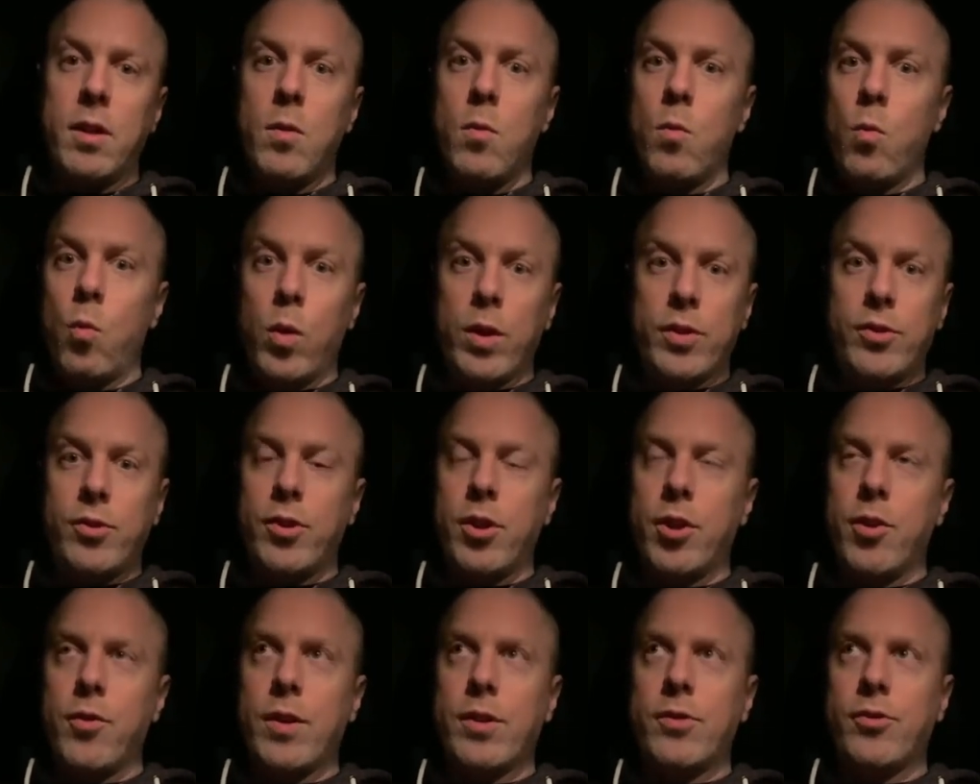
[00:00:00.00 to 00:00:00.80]
What's
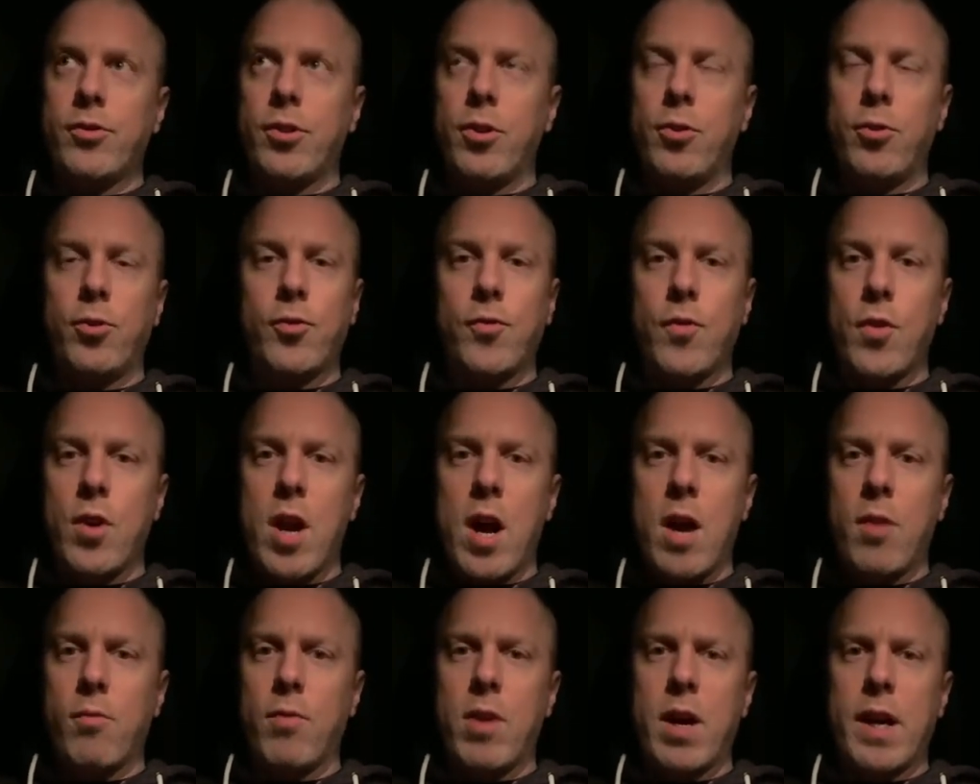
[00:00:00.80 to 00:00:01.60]
your excuse for
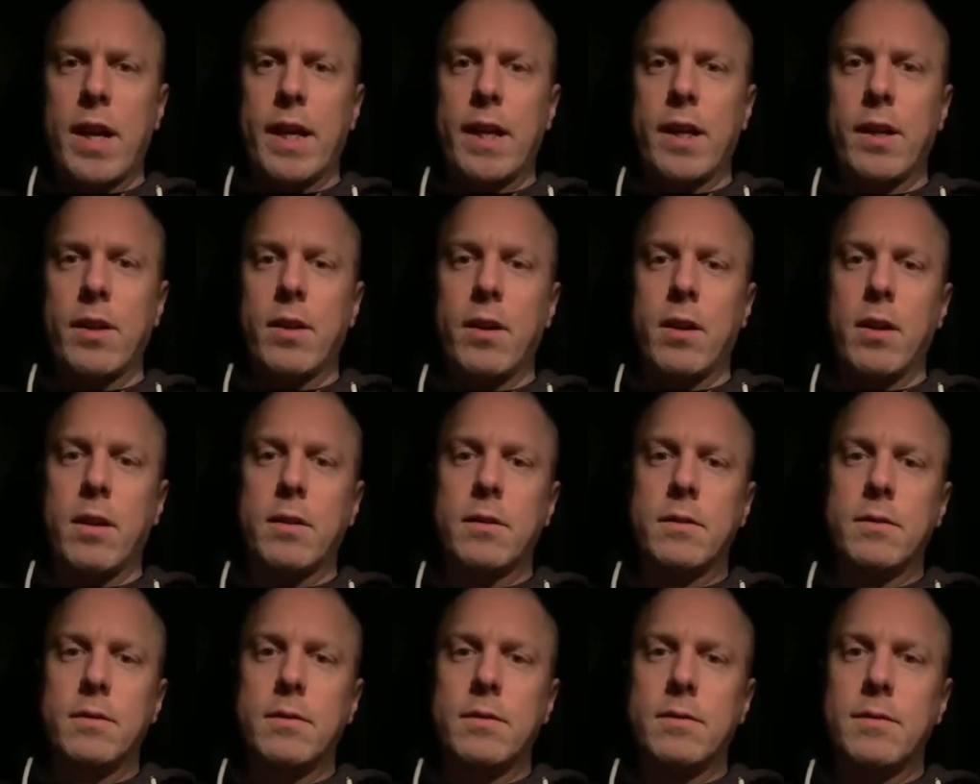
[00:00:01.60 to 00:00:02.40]
not running at all?